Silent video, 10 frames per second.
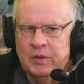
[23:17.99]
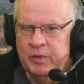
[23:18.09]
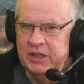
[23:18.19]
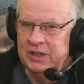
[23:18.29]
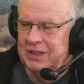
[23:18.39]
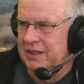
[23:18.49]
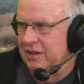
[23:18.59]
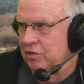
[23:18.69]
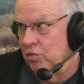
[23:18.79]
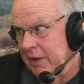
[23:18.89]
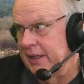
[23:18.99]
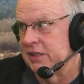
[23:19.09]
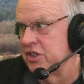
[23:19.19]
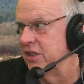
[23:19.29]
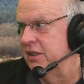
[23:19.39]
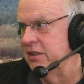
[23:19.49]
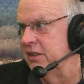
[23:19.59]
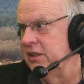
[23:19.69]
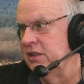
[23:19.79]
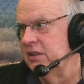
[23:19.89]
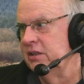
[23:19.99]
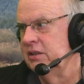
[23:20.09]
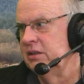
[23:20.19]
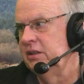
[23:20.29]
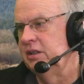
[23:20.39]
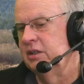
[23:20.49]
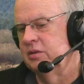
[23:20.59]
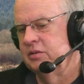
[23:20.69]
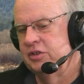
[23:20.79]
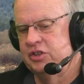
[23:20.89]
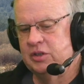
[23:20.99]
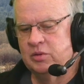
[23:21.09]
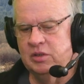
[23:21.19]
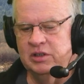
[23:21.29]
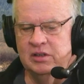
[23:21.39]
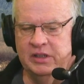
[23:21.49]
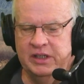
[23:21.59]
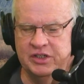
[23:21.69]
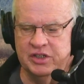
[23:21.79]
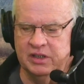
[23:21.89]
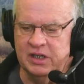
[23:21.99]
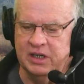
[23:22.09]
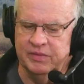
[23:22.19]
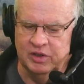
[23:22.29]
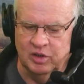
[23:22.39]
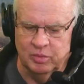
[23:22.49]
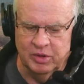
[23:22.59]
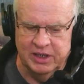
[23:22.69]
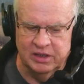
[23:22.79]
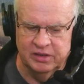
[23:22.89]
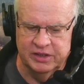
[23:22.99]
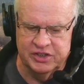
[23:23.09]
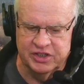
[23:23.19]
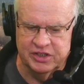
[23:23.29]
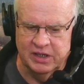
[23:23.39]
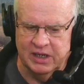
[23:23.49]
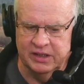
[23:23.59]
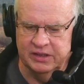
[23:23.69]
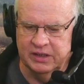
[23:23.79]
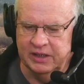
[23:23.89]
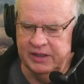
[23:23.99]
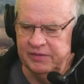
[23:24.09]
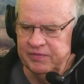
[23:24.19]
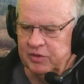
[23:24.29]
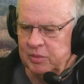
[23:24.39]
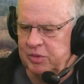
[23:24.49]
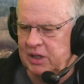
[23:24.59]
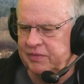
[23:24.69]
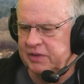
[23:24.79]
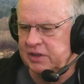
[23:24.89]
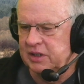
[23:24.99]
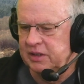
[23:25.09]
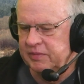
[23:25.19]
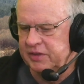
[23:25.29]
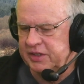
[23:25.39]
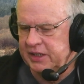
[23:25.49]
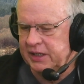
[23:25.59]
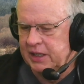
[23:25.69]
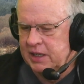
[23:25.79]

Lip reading: We could get grants, I think. So clearly it's a kind of a no-brainer. This is not a for-profit kind of a thing.